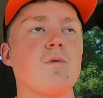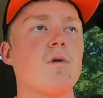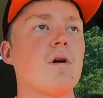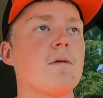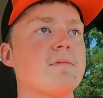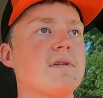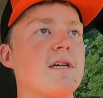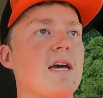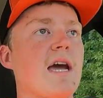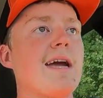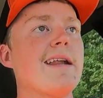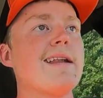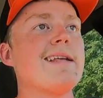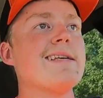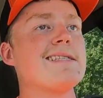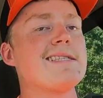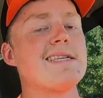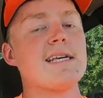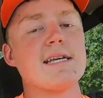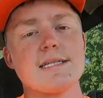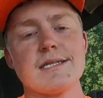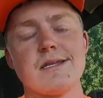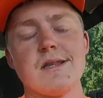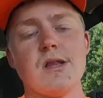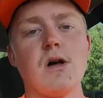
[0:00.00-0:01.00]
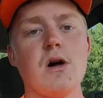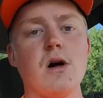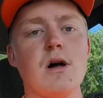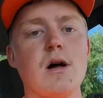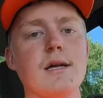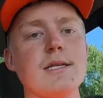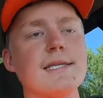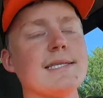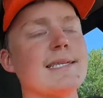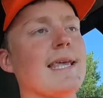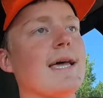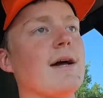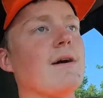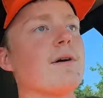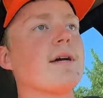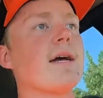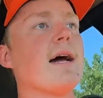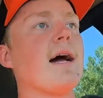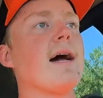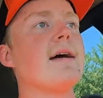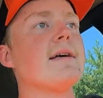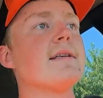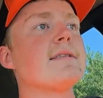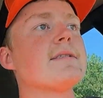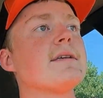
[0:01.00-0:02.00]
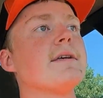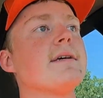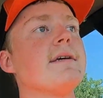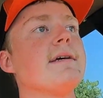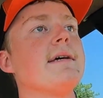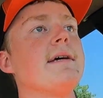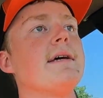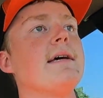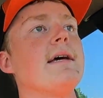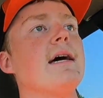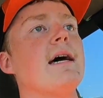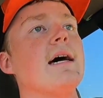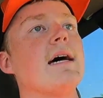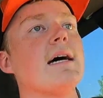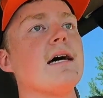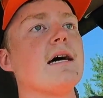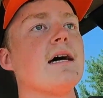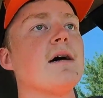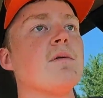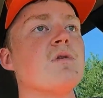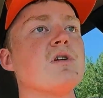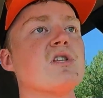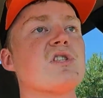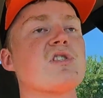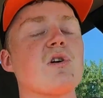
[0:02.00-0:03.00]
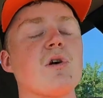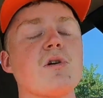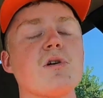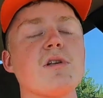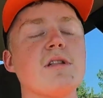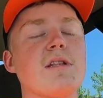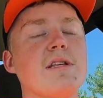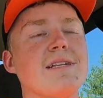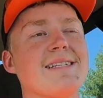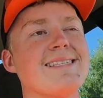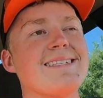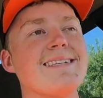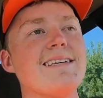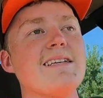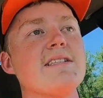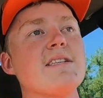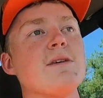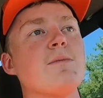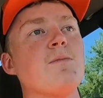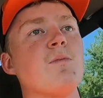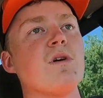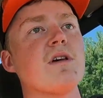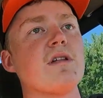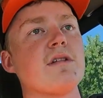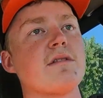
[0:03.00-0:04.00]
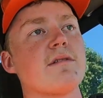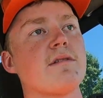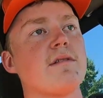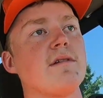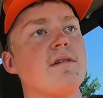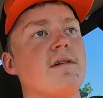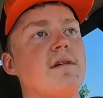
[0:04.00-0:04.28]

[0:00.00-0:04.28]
We're up to 86 lawns now, guys. We started this season with,